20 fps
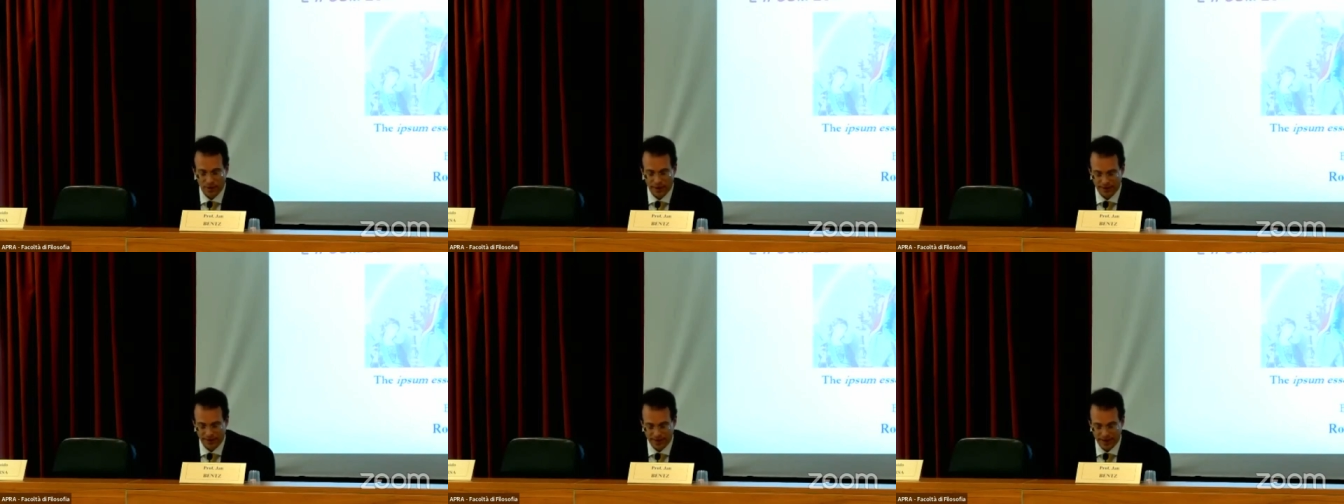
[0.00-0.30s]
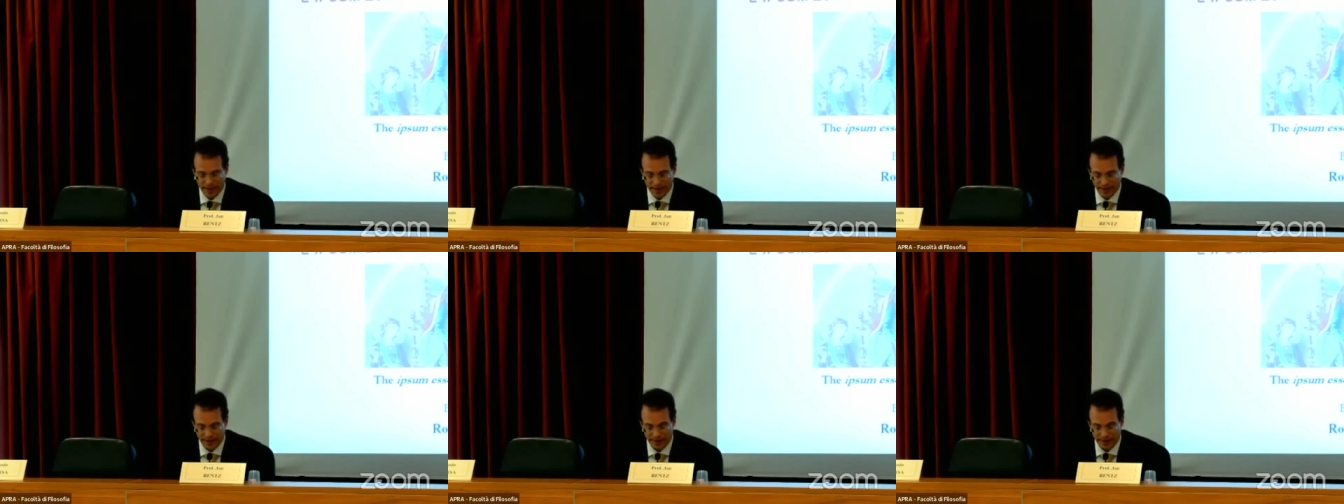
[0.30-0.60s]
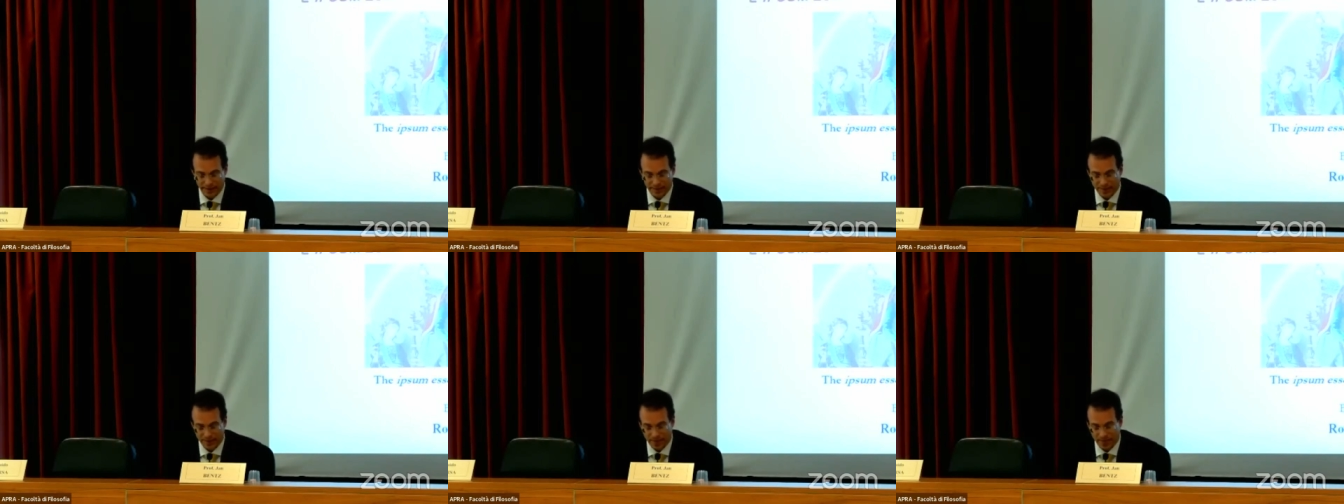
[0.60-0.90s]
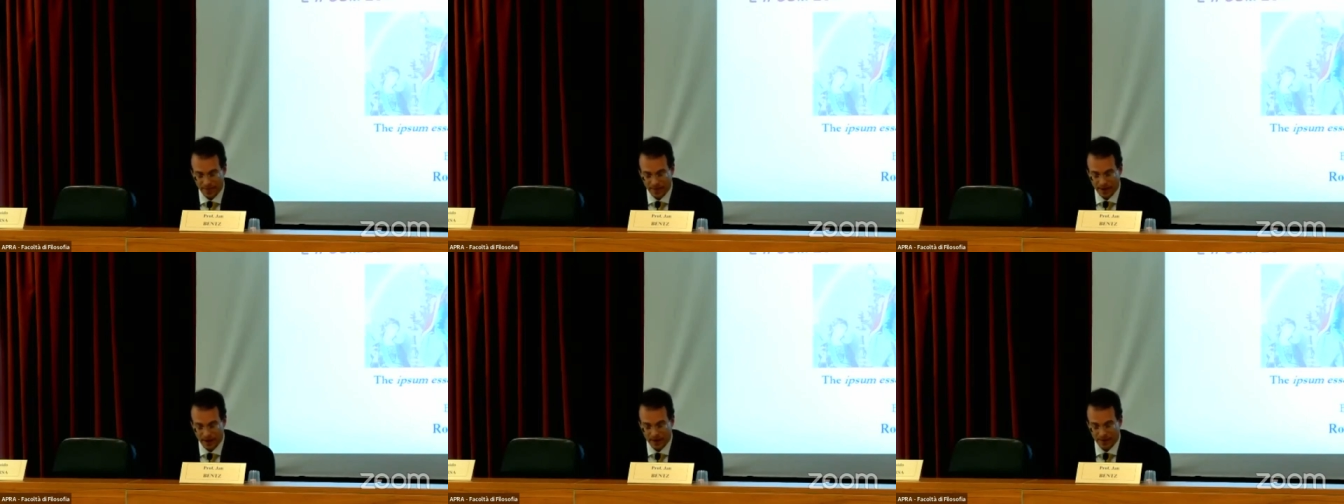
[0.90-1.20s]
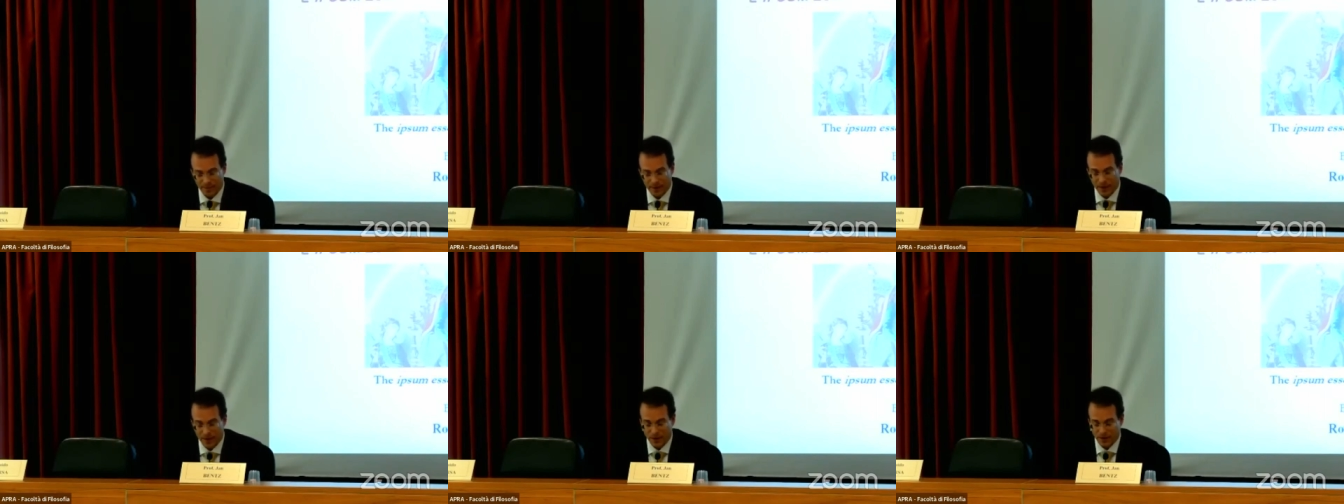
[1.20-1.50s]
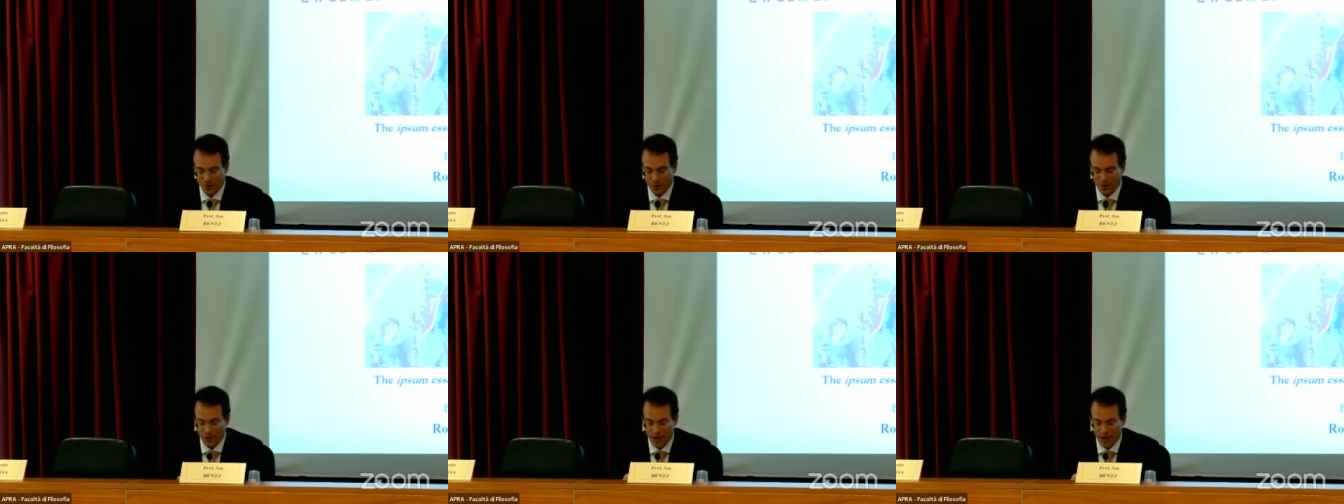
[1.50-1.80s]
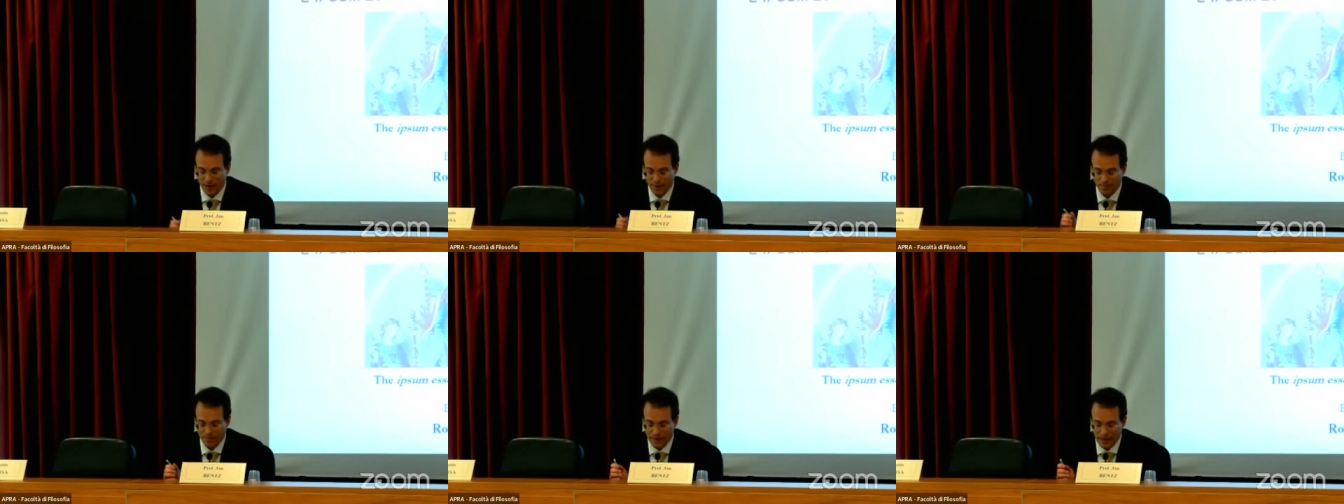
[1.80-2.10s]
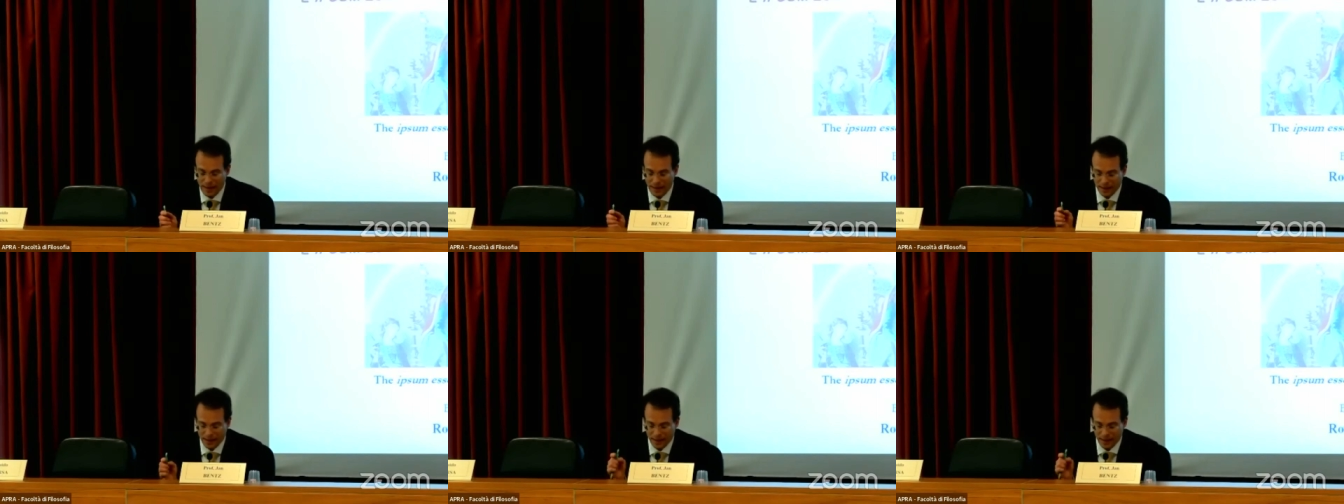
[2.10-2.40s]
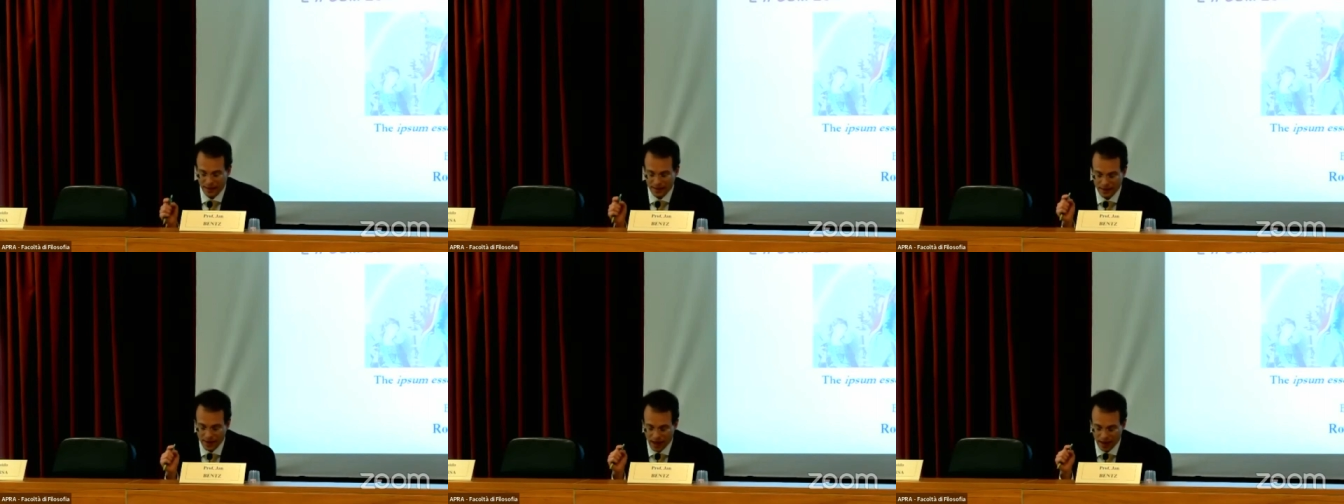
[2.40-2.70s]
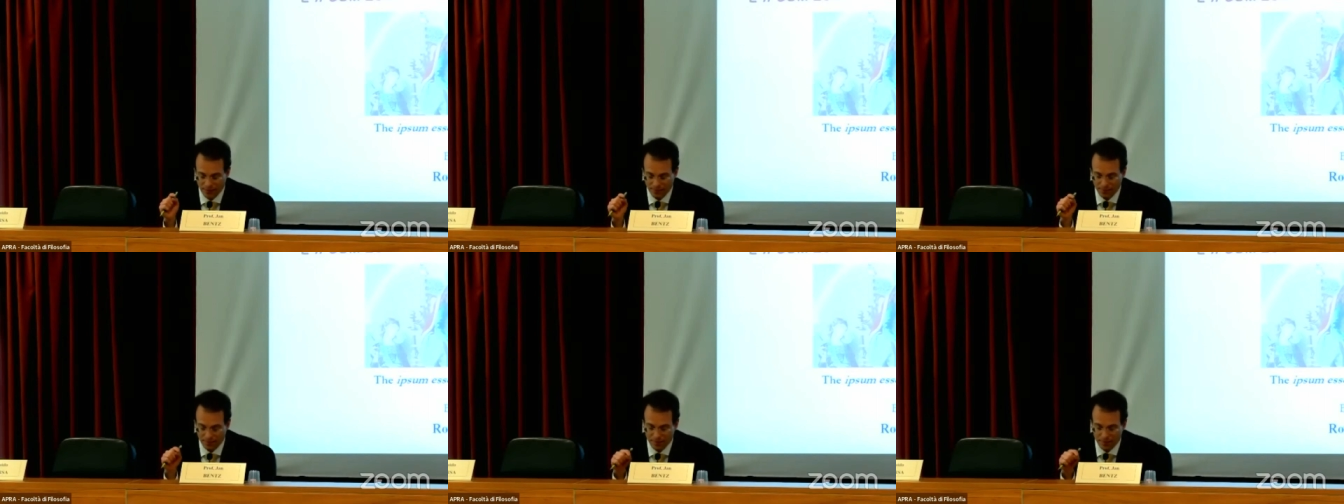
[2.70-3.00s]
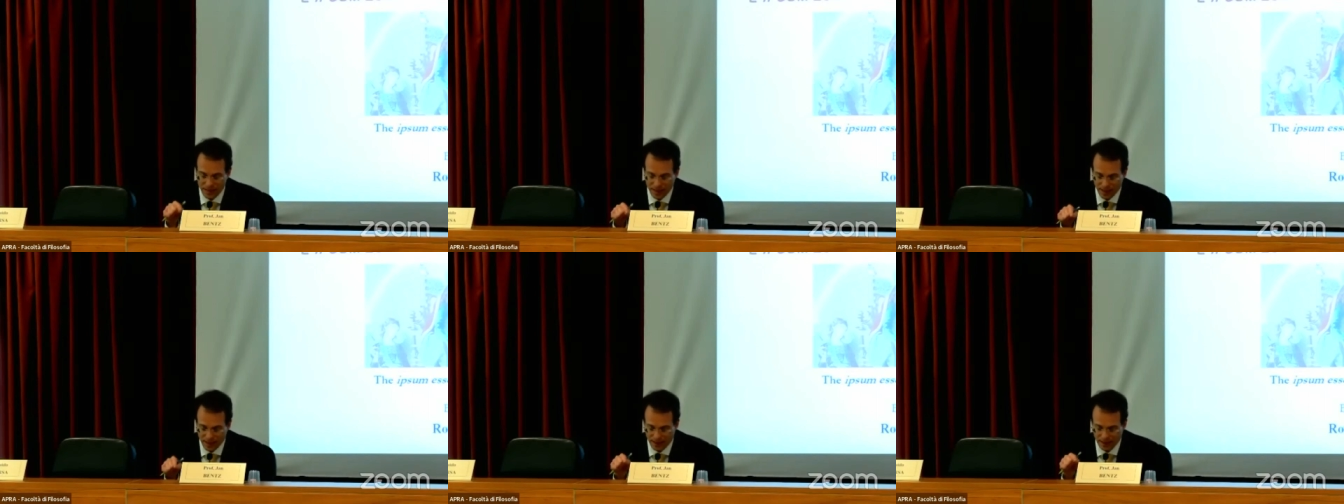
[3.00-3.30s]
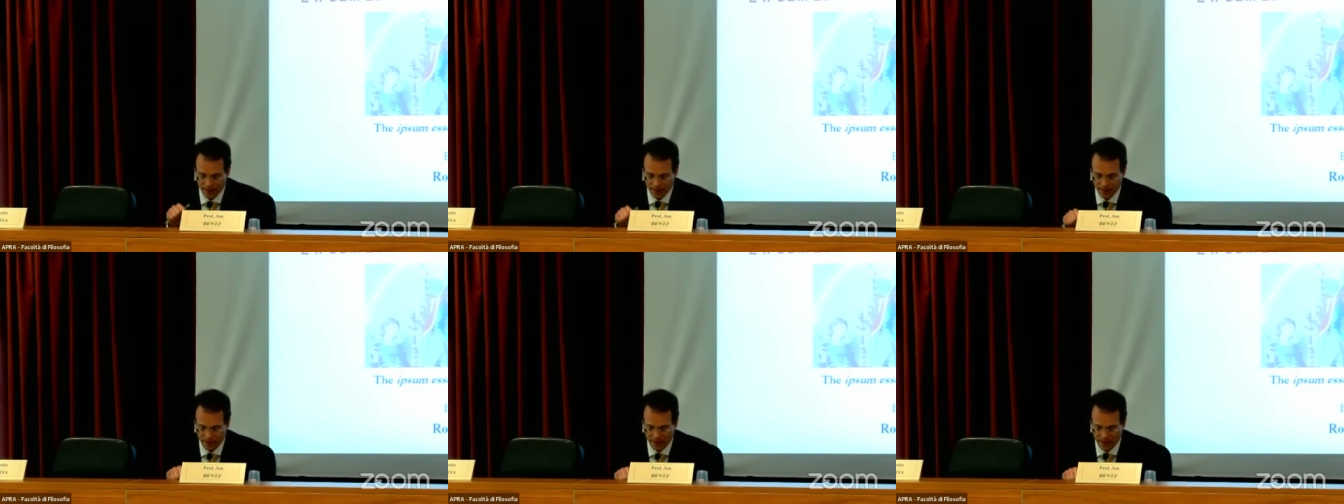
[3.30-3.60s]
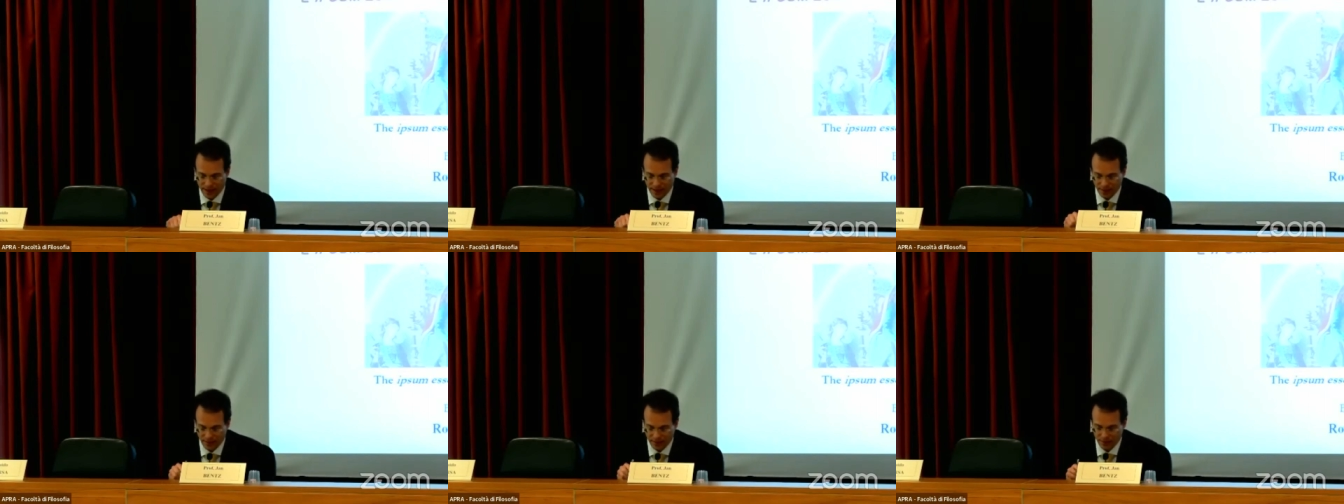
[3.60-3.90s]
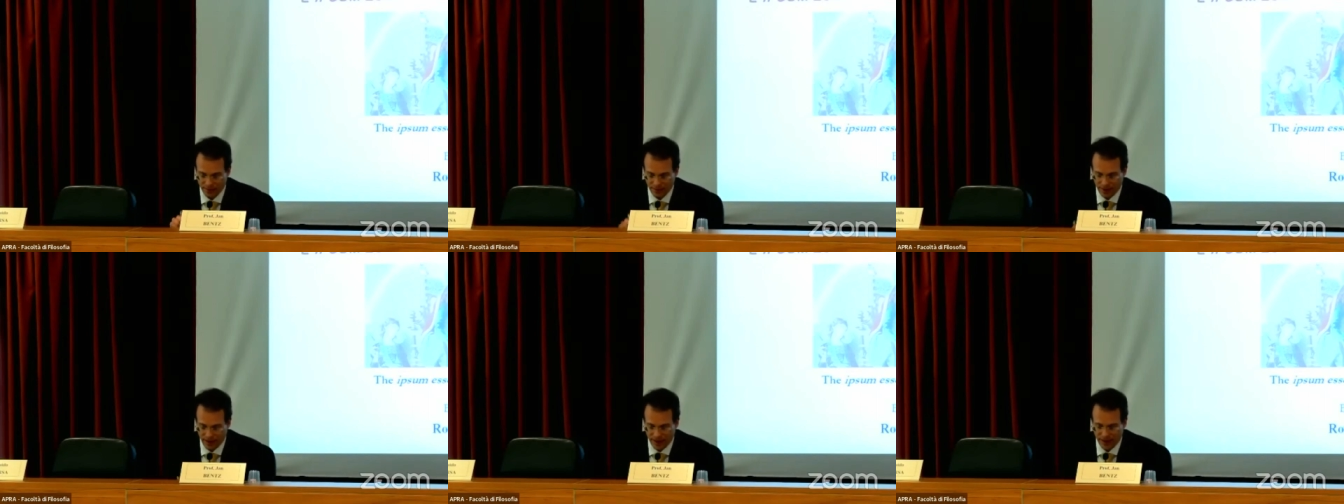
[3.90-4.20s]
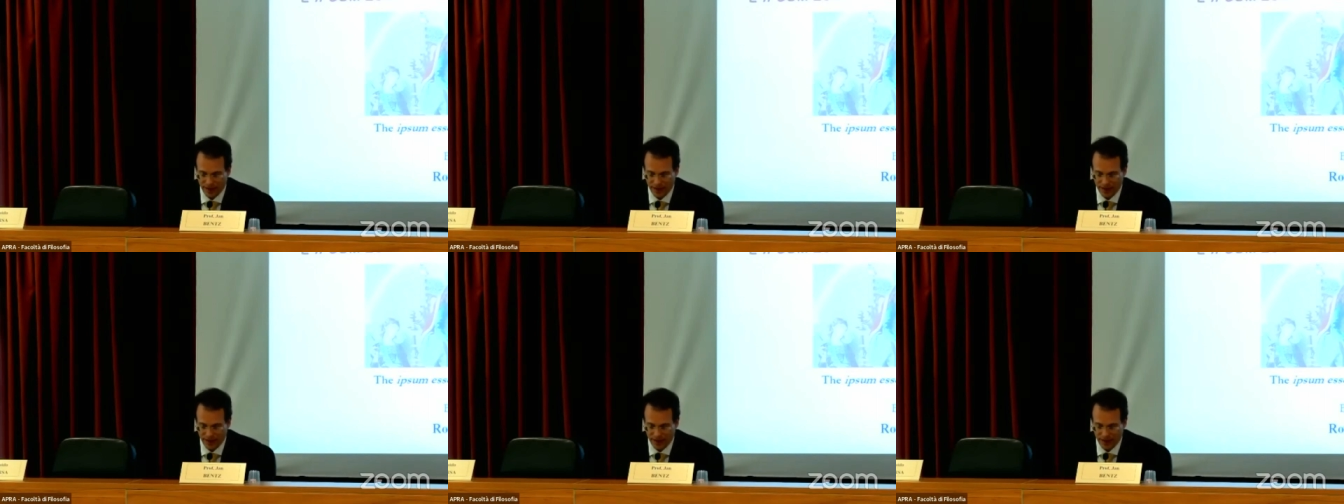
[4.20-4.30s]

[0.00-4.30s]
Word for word: Why is that? Because created being is not being in itself,